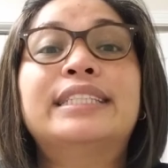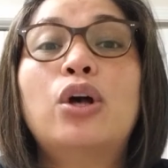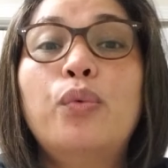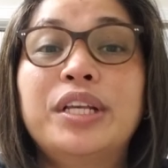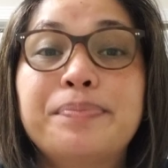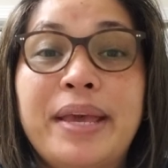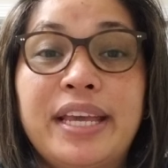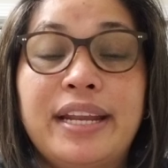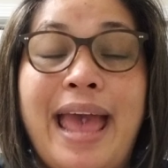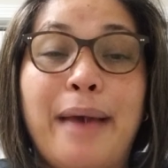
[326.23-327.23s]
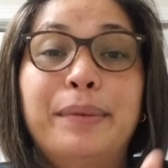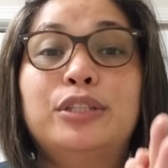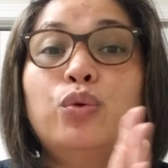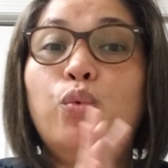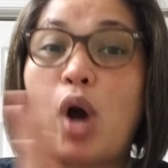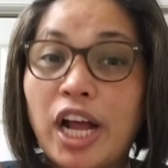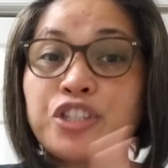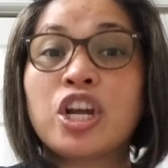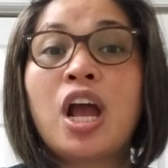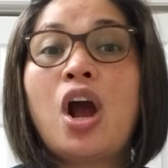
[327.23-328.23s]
always make it a habit to wash